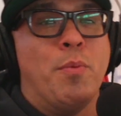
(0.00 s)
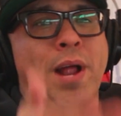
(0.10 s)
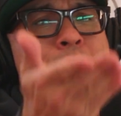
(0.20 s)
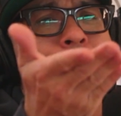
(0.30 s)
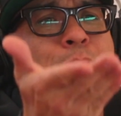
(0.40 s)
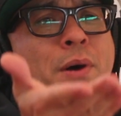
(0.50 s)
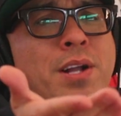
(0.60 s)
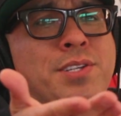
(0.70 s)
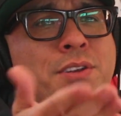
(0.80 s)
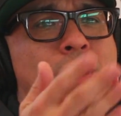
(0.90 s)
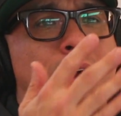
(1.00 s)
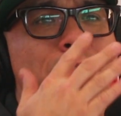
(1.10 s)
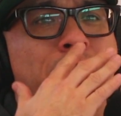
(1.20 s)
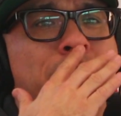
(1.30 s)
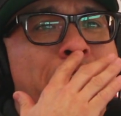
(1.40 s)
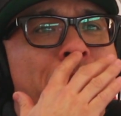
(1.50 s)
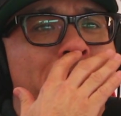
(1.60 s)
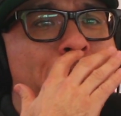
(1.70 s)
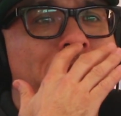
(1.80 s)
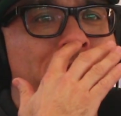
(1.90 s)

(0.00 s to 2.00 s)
No, but how many pods do you have? Name a